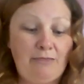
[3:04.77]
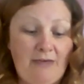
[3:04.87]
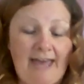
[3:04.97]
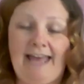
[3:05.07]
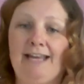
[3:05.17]

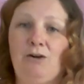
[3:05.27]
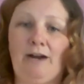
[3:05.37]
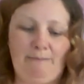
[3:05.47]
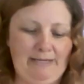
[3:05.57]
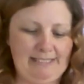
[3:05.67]
There,
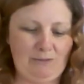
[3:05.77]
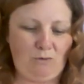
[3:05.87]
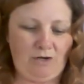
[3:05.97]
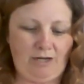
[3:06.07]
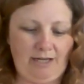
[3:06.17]
cried Mr.
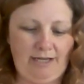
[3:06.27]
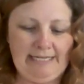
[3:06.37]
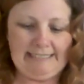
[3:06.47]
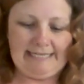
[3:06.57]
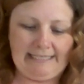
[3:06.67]
Wonka,
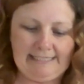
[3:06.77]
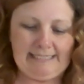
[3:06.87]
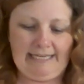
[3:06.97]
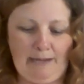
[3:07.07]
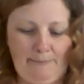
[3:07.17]

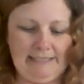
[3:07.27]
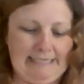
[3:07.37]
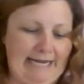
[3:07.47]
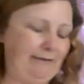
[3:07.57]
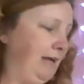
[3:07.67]
dancing up and
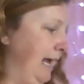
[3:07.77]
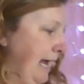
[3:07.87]
down